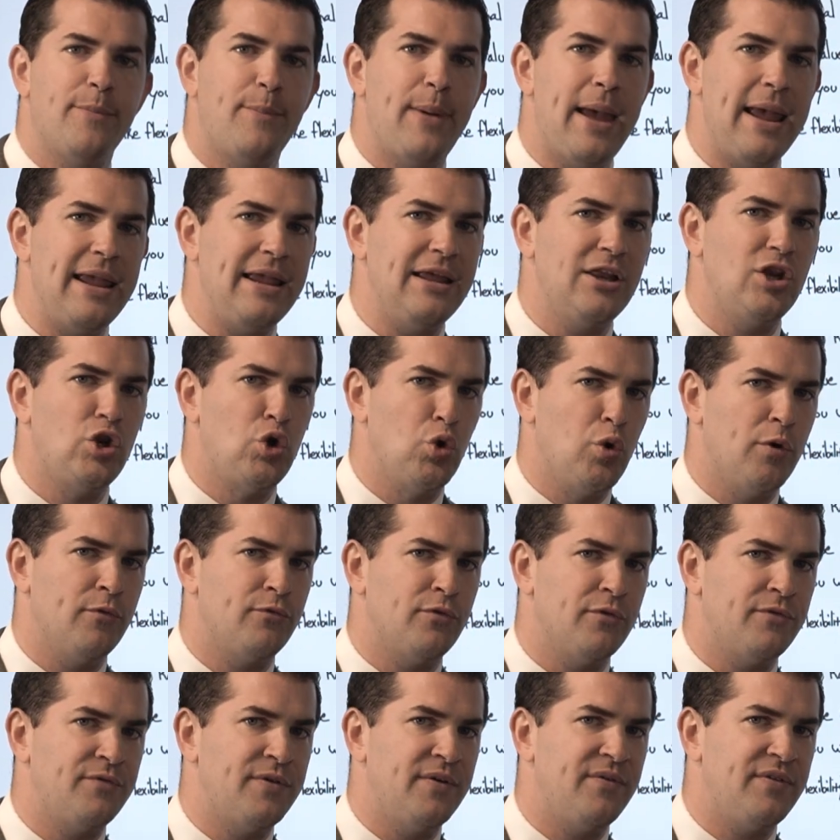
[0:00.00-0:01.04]
to pay into it
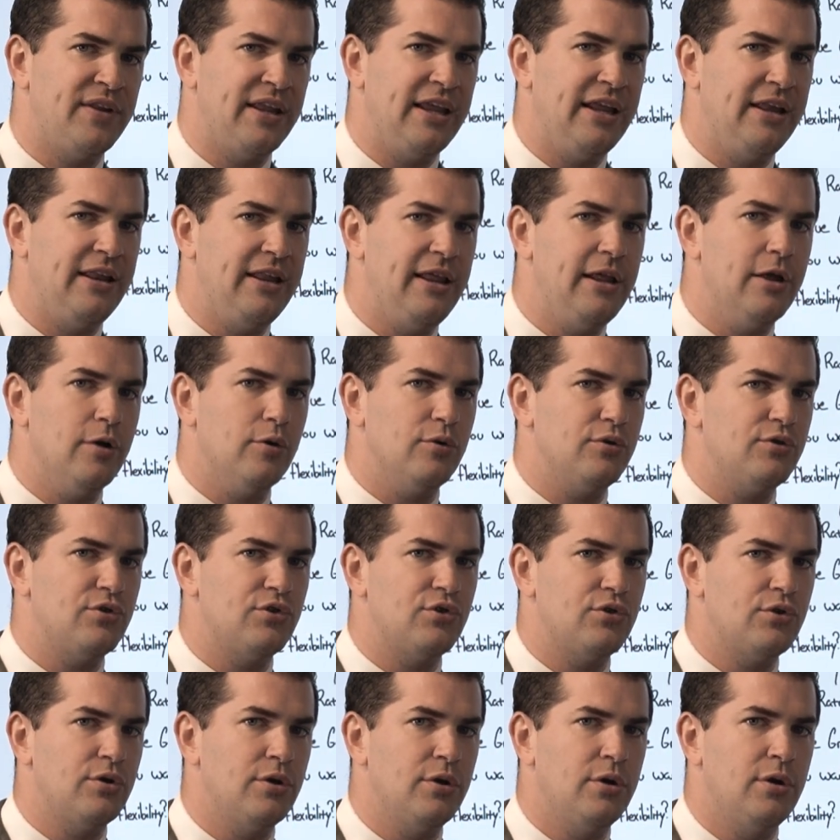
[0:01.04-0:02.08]
for 15
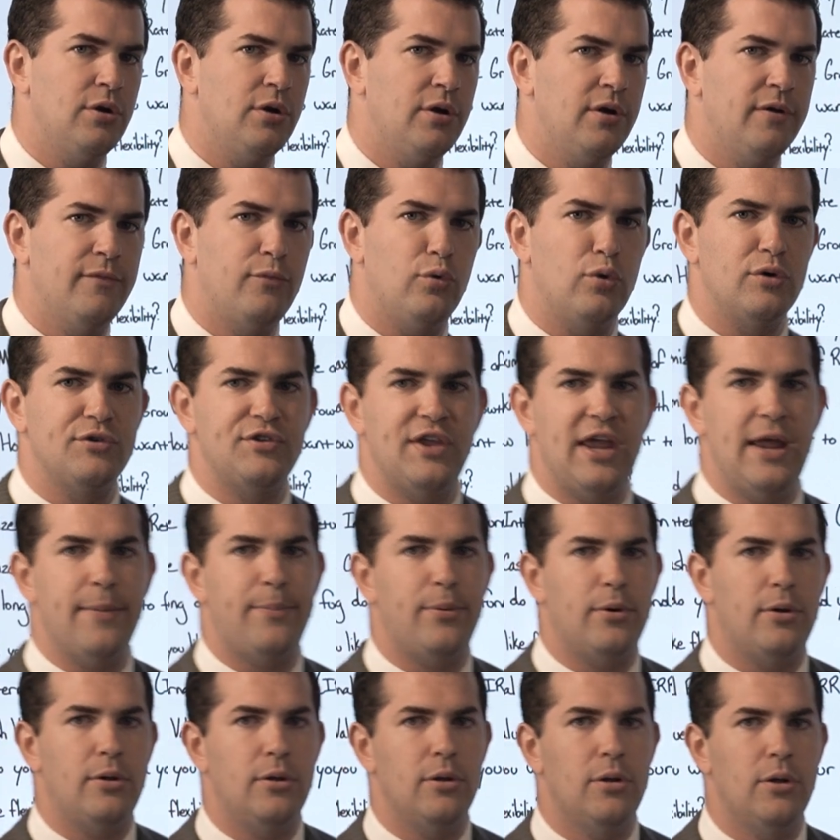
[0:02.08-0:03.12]
years? For
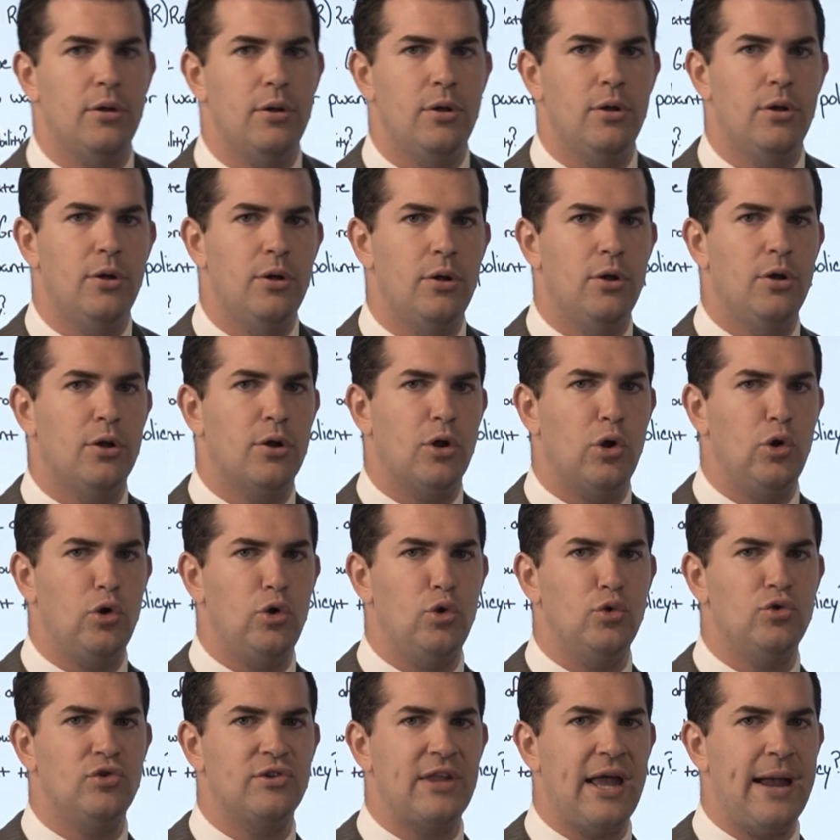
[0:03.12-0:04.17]
example, could
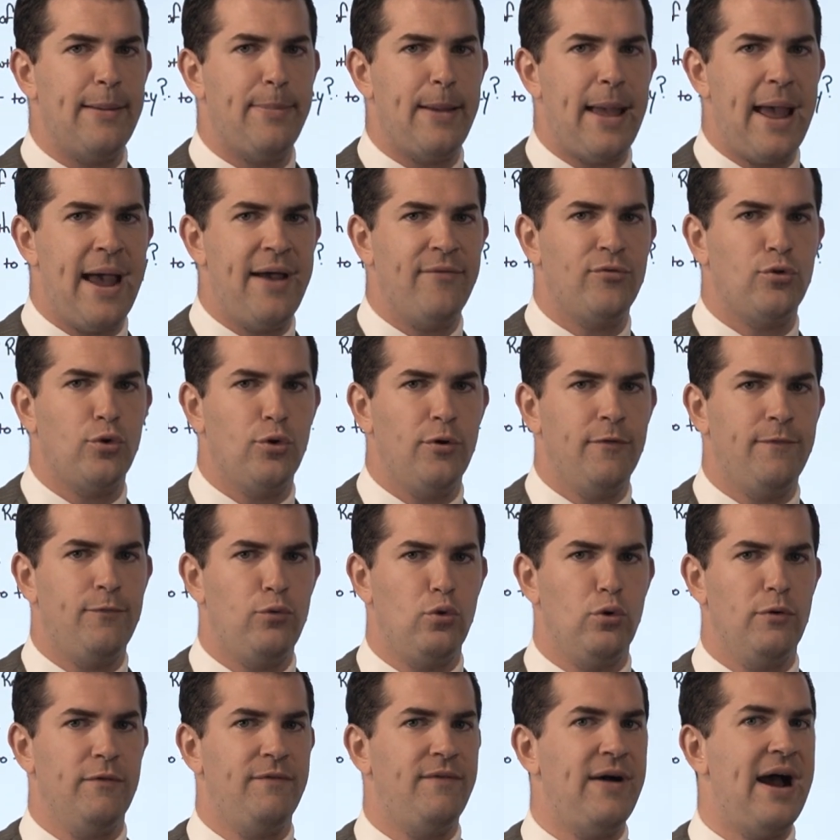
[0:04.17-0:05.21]
you stop after
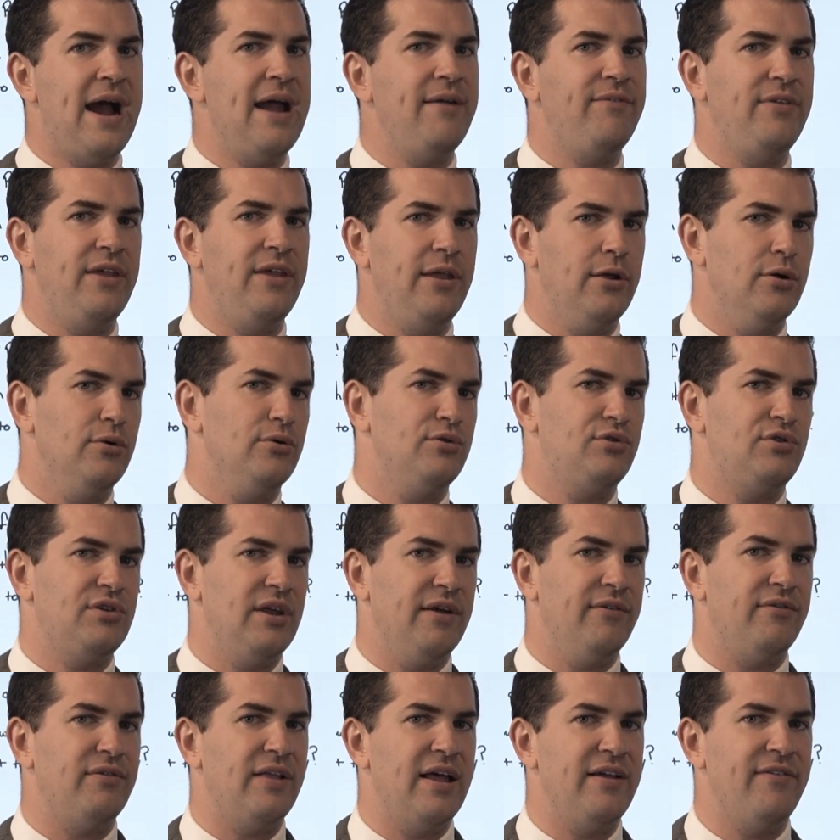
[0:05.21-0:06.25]
four or five years
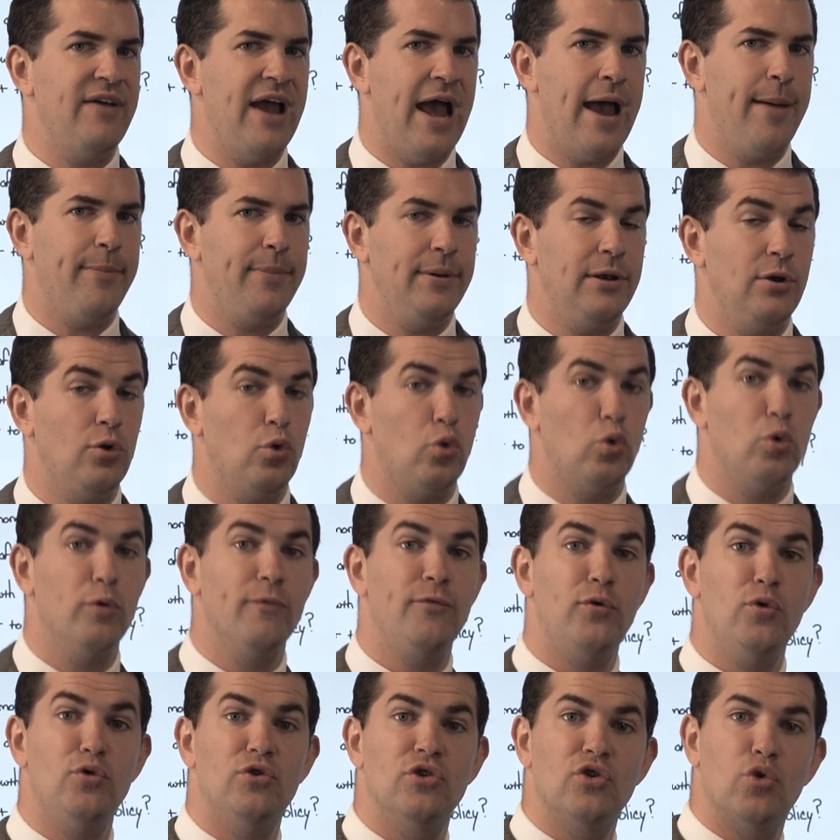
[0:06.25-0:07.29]
if life happened or if
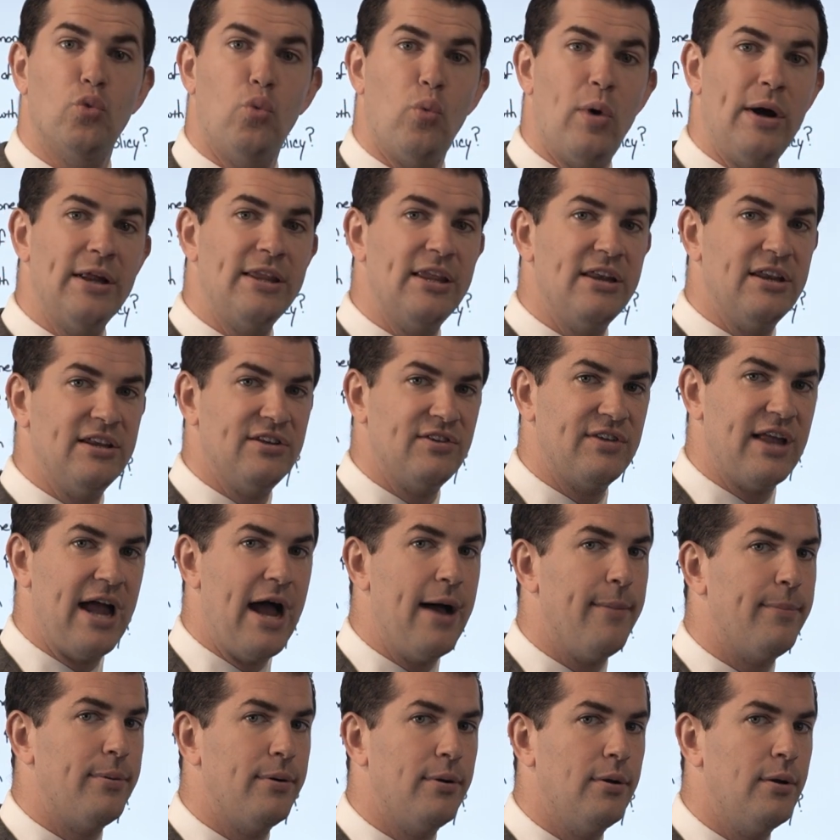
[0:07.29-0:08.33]
you just wanted to
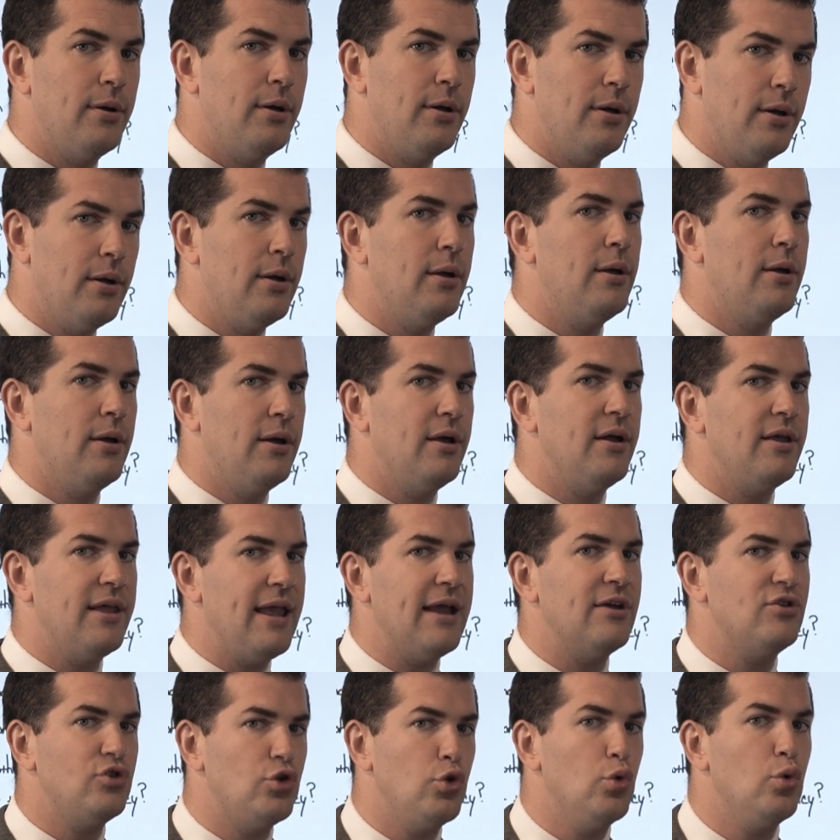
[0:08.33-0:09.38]
stop?
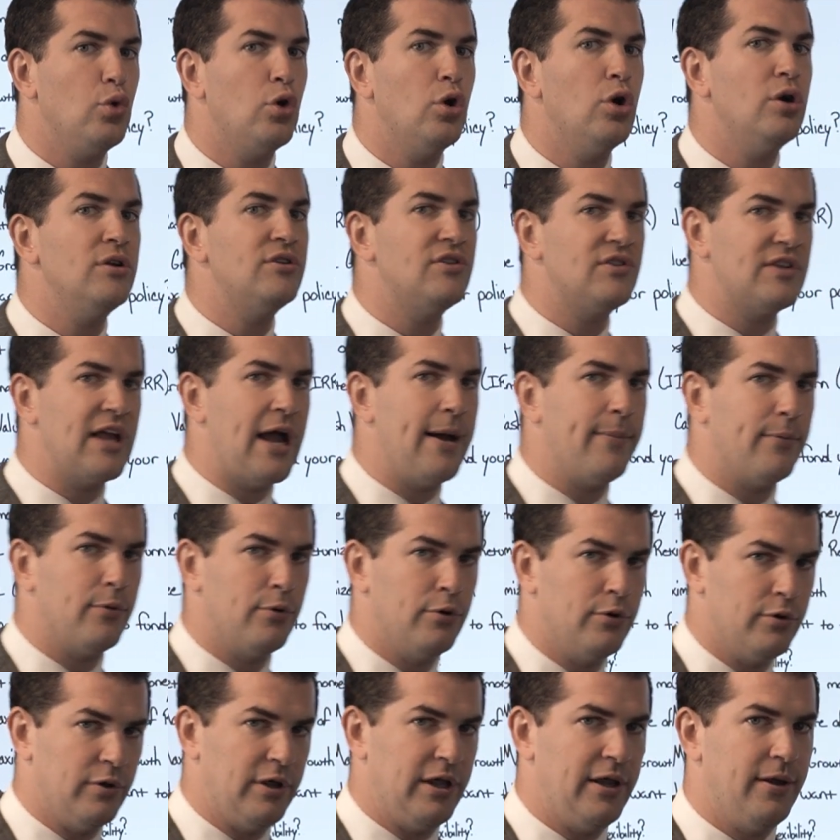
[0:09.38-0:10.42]
Yes, you could stop
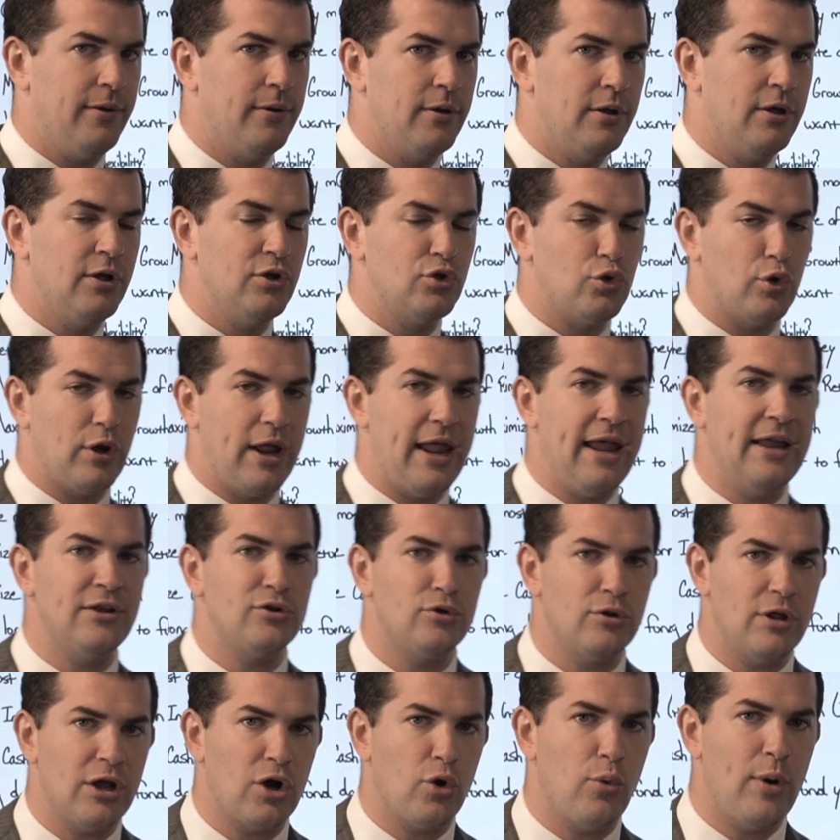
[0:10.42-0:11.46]
early. So, to
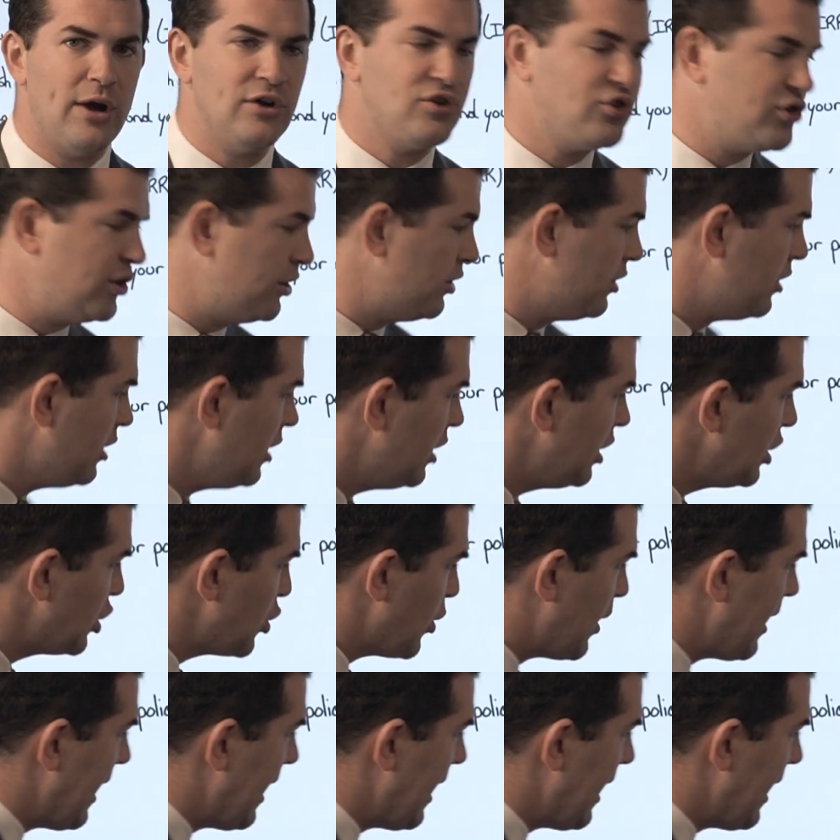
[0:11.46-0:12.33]
answer that question, do